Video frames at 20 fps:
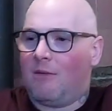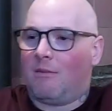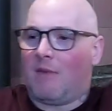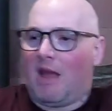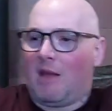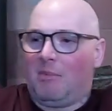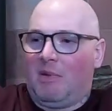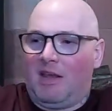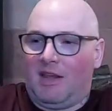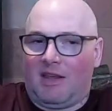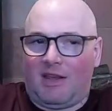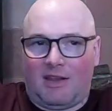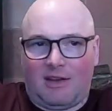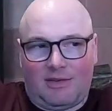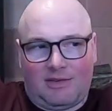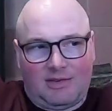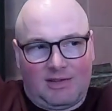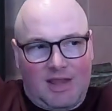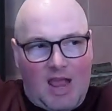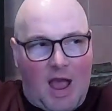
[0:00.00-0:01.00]
My pick
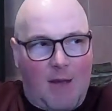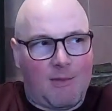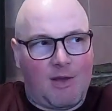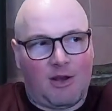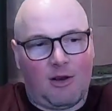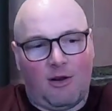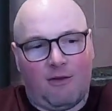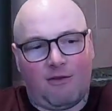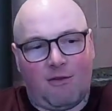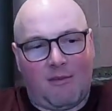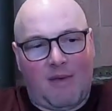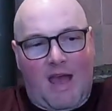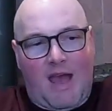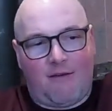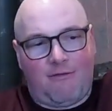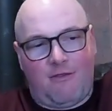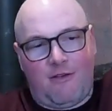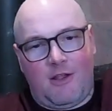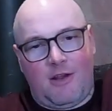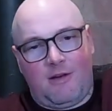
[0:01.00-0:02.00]
is Kamik over
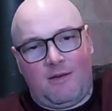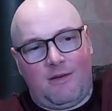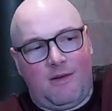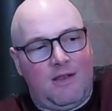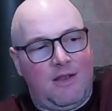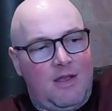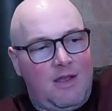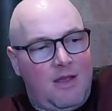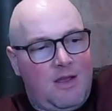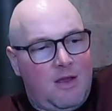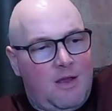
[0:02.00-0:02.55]
Baffin.